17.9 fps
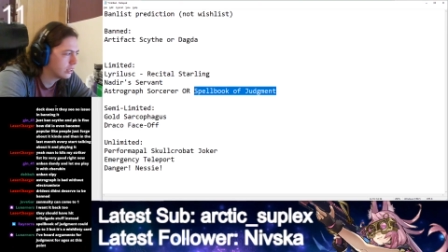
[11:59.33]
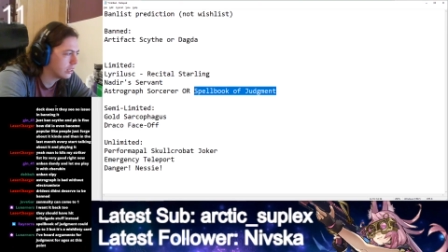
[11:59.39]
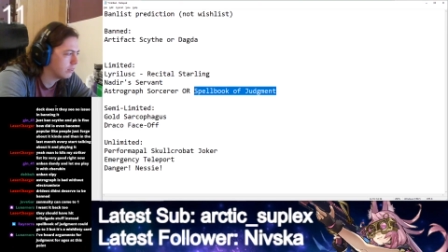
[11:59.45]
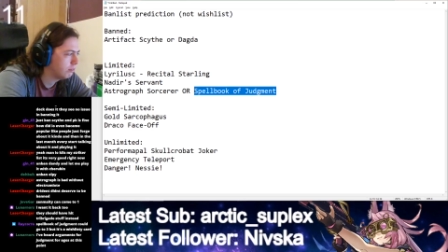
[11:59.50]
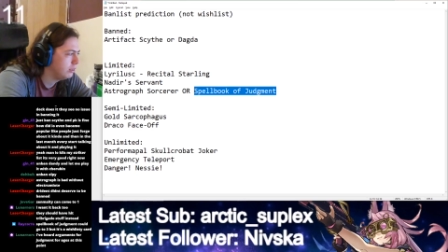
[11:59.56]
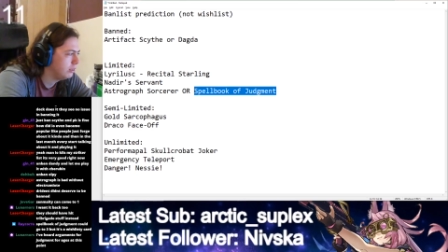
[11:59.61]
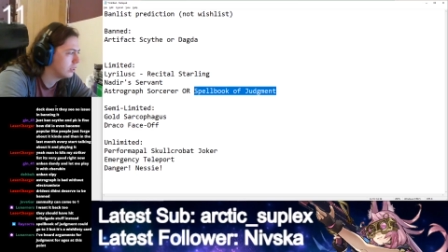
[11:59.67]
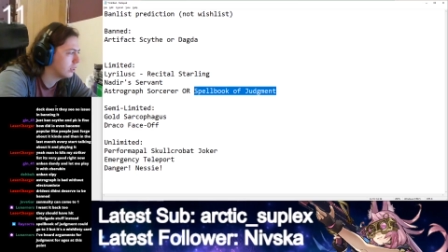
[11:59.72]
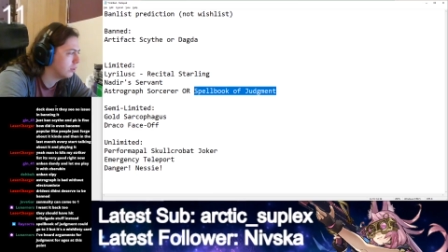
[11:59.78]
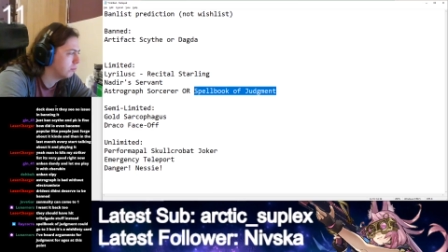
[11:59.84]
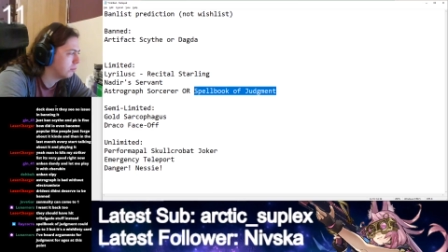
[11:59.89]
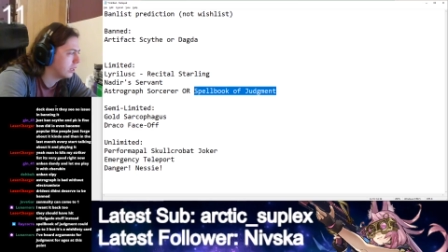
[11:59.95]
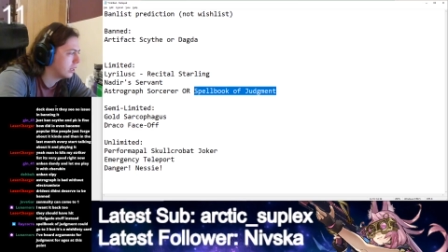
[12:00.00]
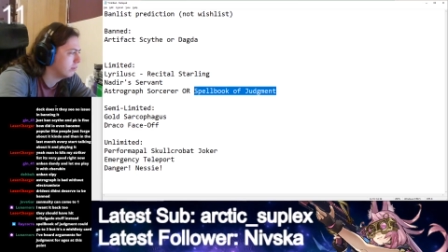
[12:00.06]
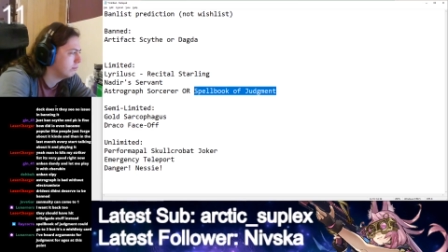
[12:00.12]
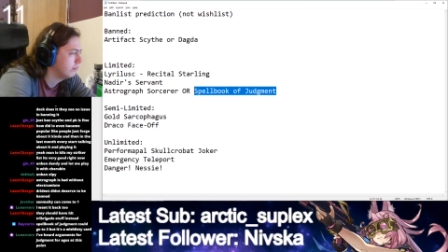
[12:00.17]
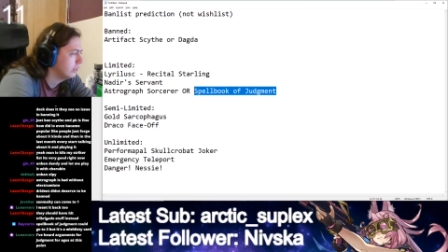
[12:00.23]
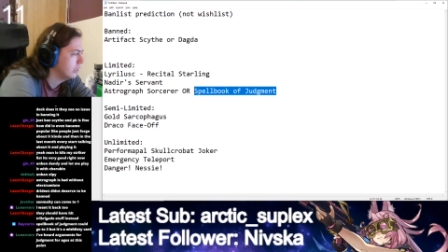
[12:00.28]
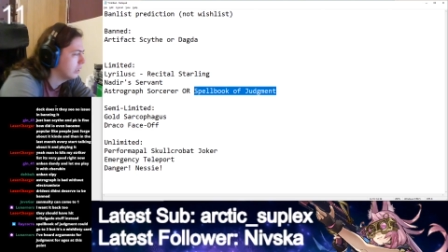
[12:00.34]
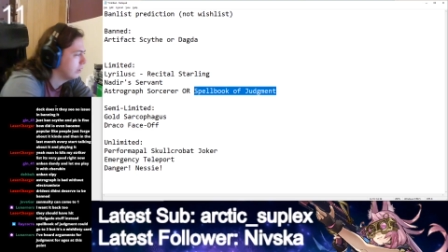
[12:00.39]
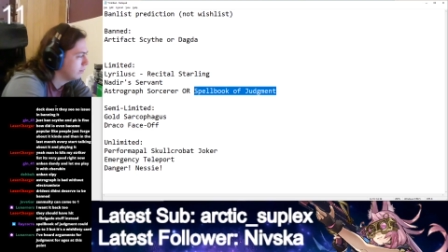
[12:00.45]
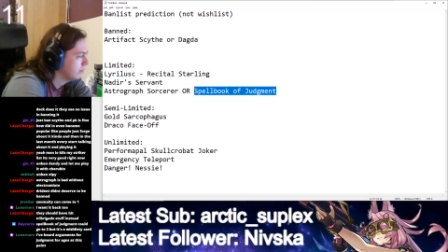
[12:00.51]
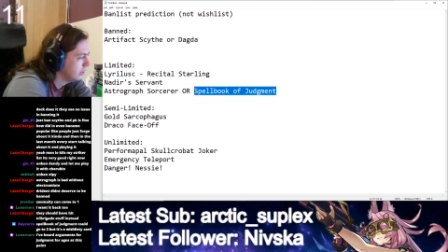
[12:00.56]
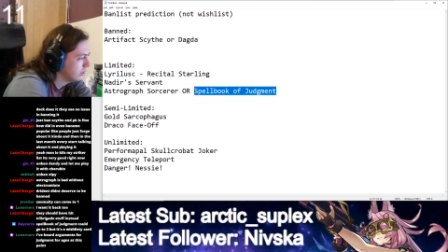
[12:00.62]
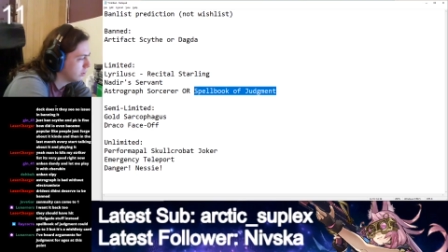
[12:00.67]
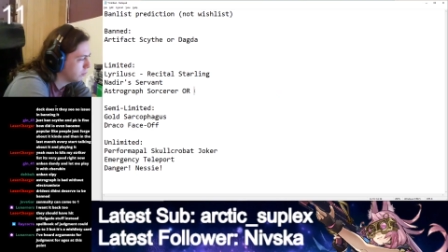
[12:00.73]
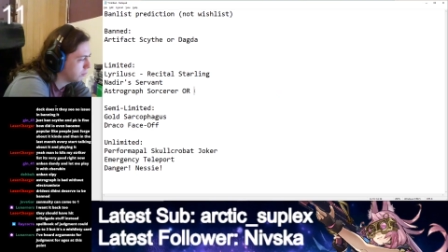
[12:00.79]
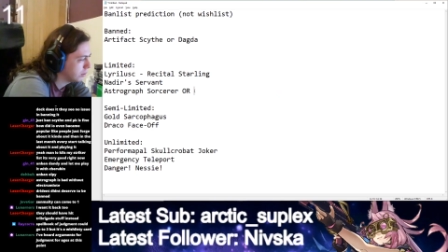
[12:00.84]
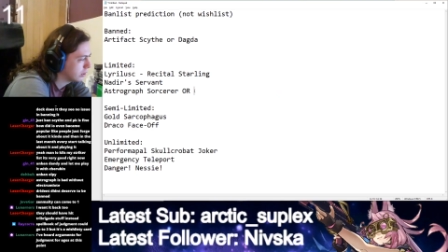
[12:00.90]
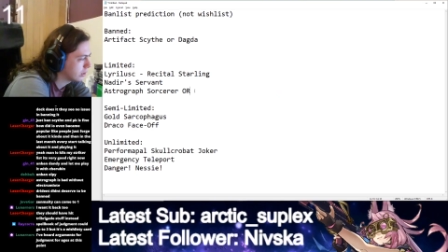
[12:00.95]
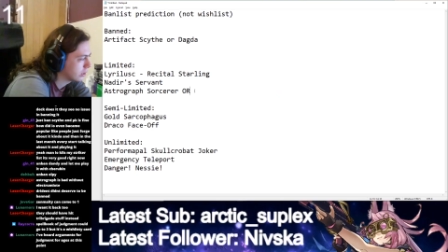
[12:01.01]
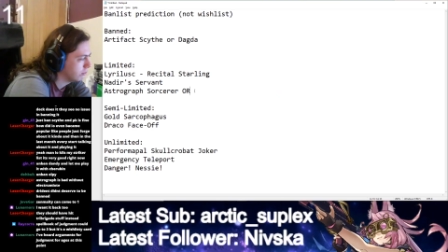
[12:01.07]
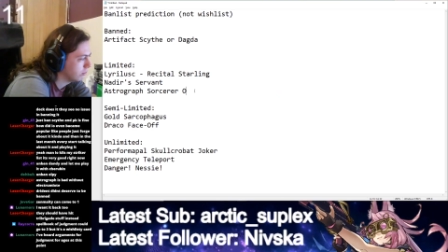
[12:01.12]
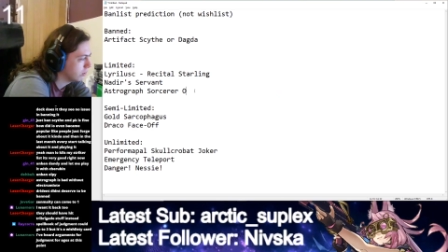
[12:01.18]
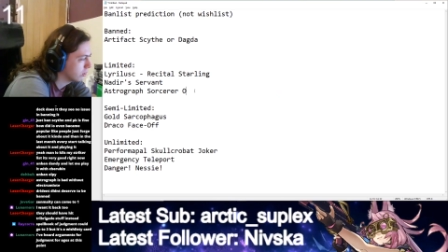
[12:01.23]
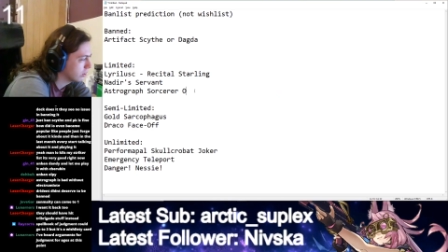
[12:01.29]
come back. I think the most
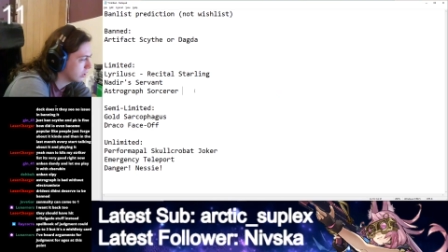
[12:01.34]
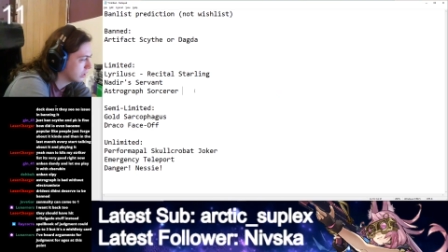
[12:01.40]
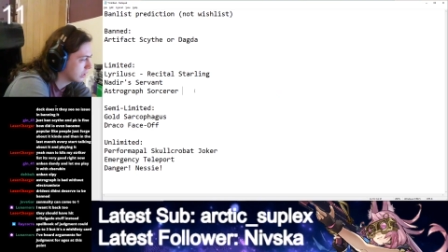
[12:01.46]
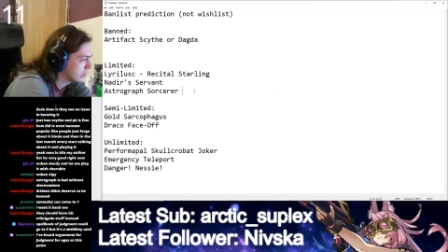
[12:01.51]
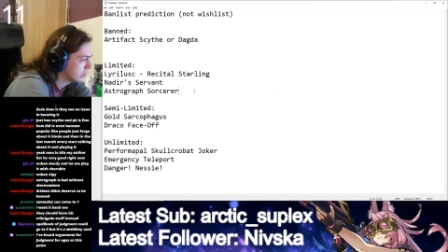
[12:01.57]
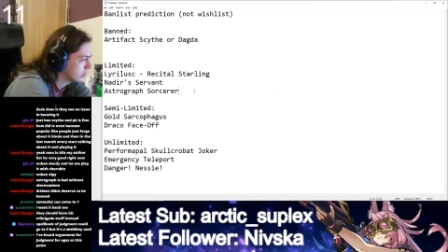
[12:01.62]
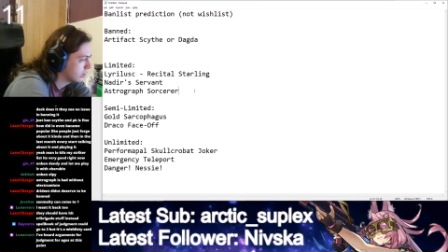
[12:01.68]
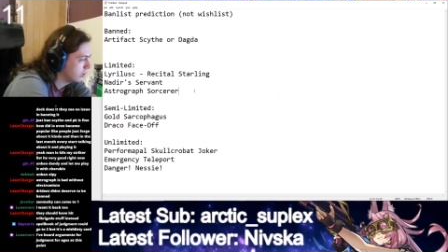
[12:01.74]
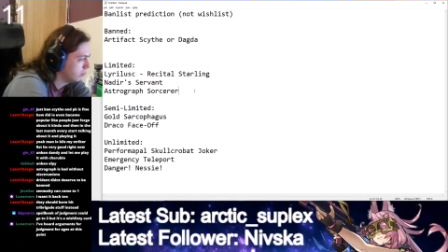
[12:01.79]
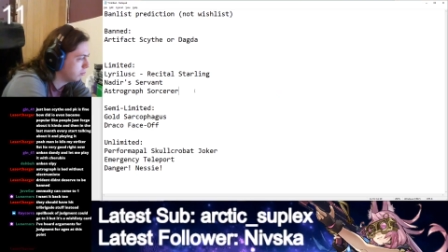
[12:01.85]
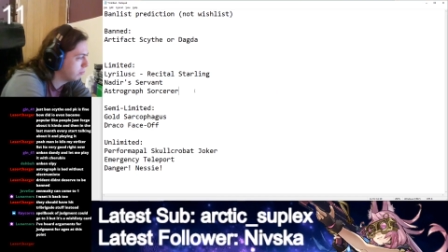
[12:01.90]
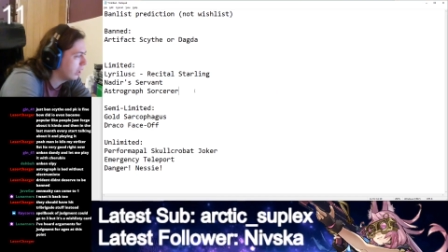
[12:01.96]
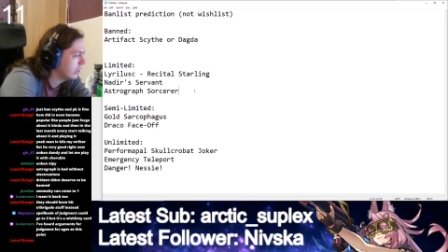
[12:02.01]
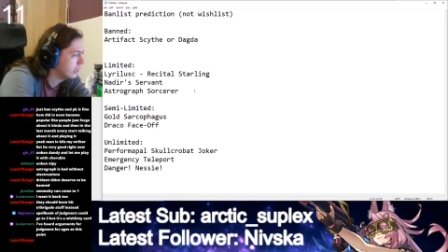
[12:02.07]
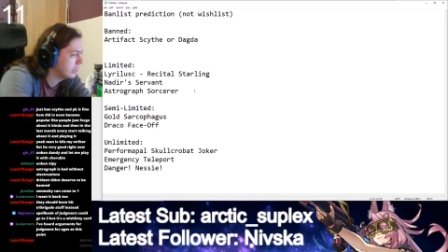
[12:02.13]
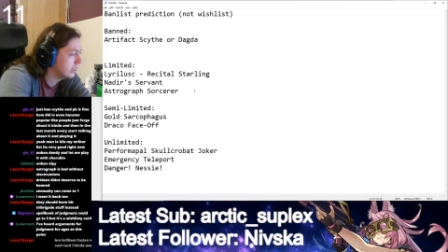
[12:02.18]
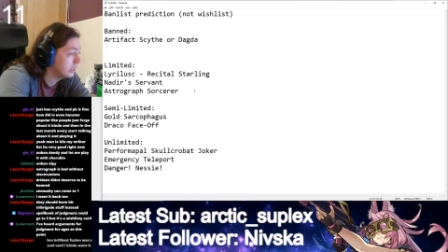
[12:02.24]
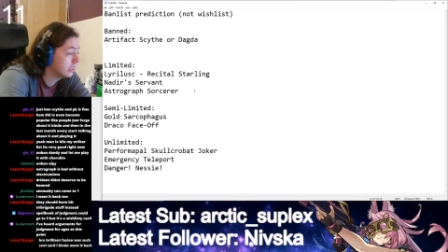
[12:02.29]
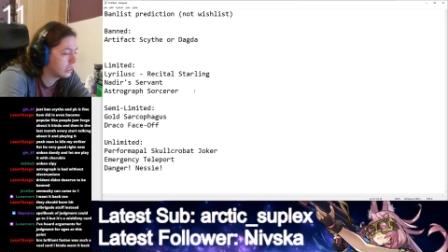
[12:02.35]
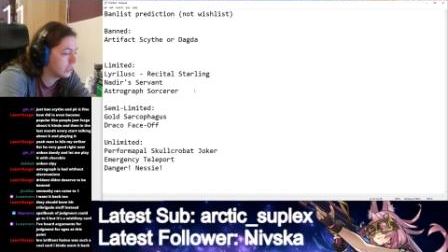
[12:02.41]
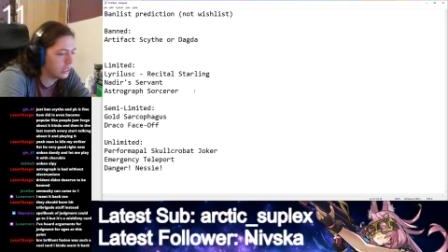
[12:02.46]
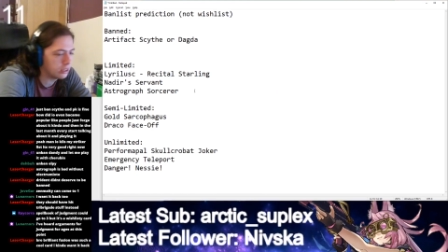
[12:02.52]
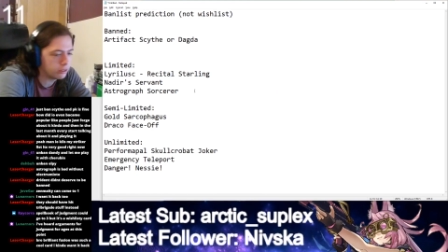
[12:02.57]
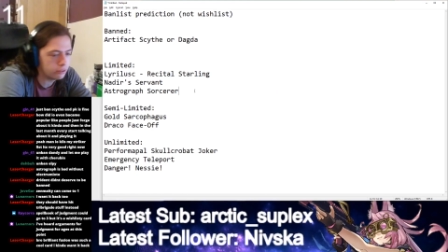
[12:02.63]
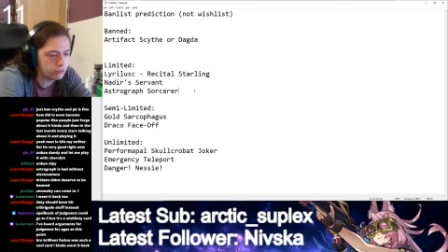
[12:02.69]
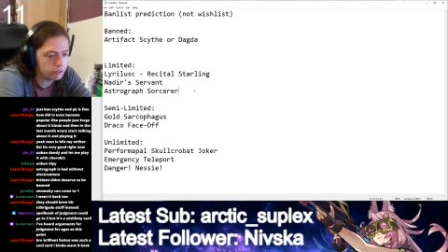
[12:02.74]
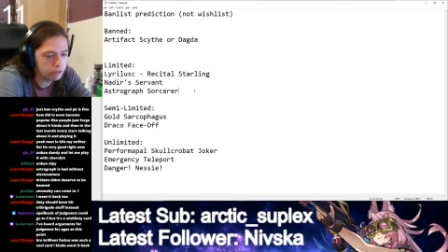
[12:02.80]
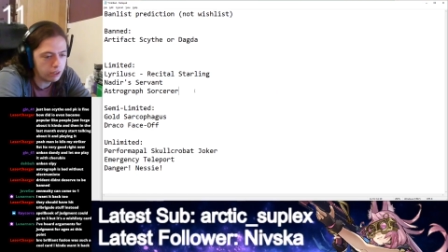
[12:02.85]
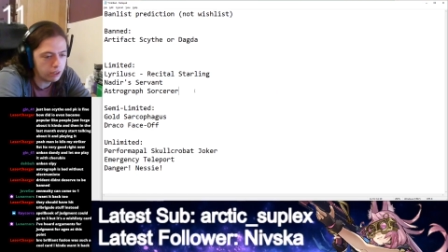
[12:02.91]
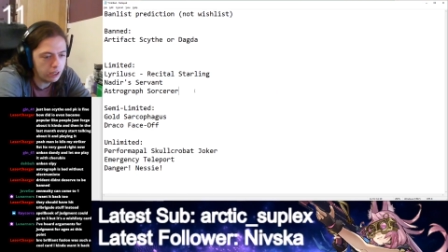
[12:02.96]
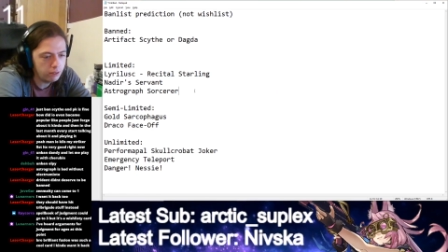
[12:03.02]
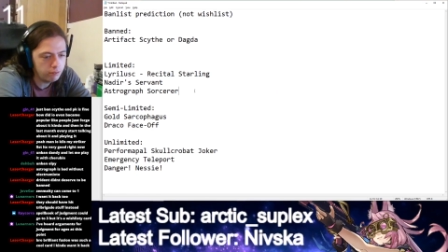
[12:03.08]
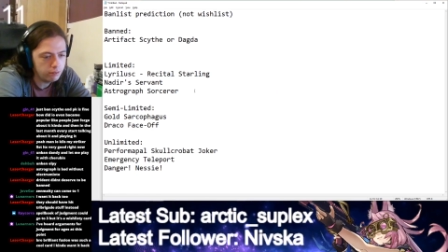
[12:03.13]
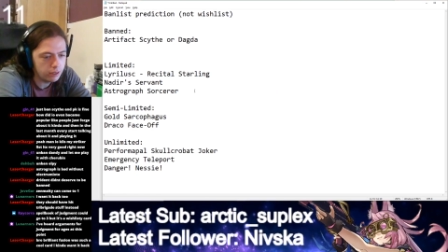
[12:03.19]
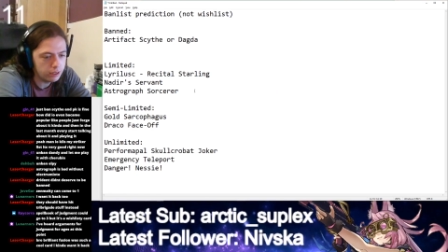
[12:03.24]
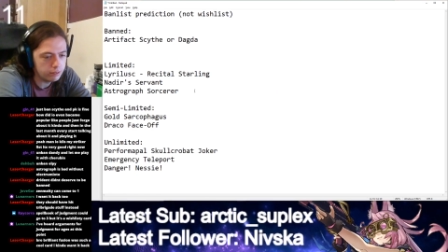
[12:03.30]
unrealistic gunban is
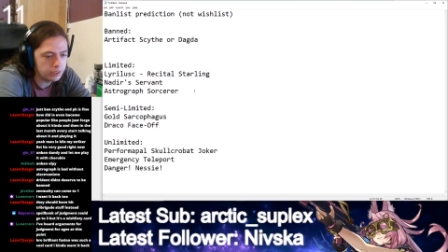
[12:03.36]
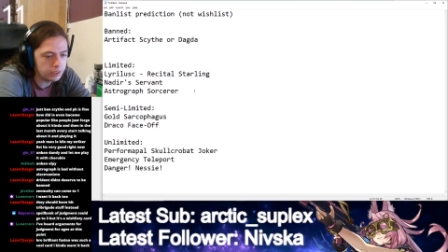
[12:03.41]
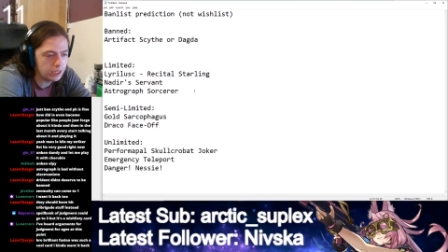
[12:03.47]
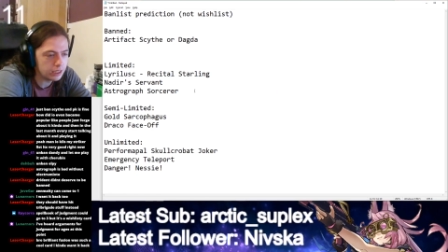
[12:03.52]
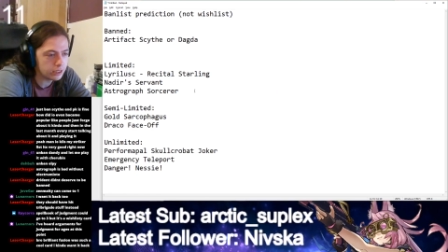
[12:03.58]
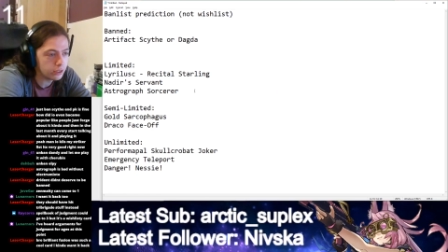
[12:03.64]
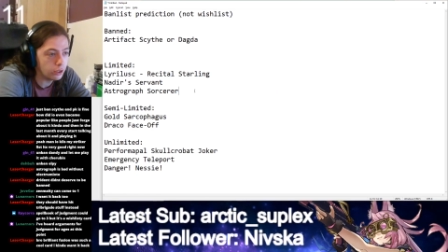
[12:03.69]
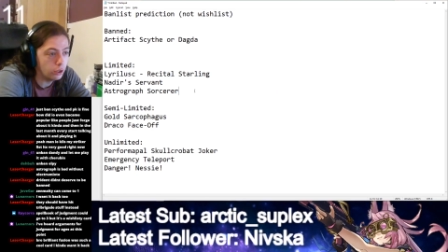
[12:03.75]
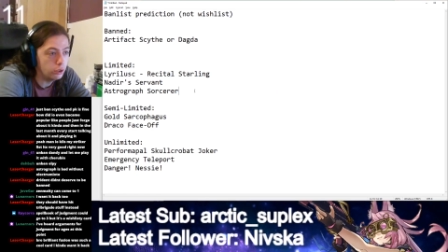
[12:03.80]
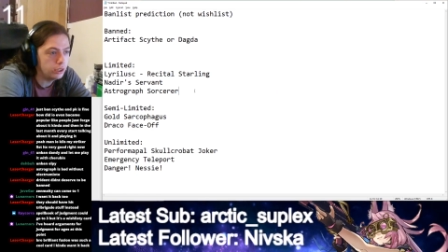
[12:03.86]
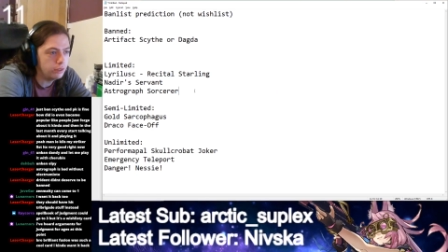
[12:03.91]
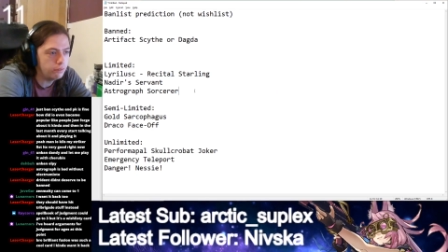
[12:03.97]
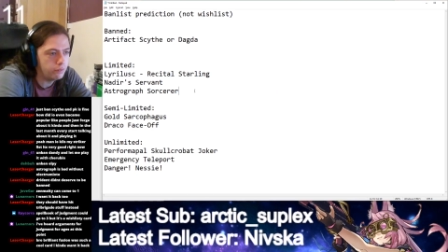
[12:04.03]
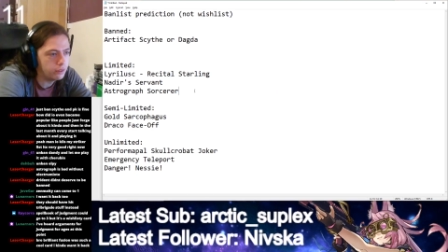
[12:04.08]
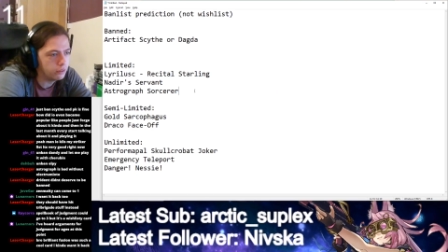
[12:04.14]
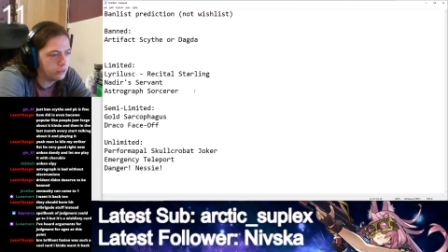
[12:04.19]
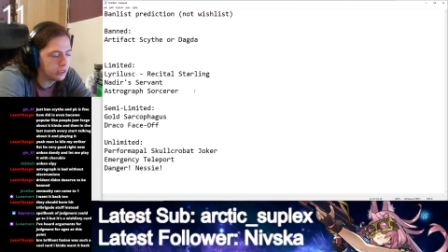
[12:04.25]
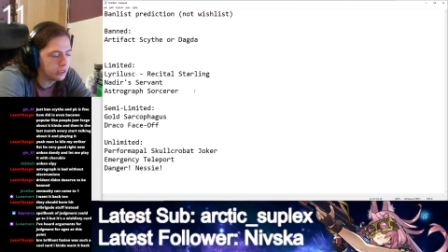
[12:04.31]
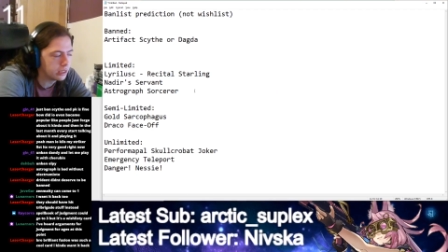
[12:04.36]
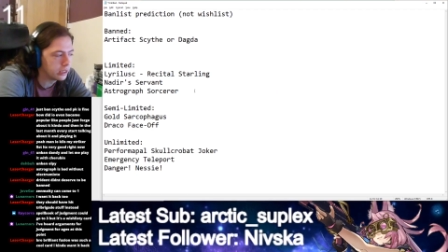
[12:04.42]
Astrograph. I think that's the only realistic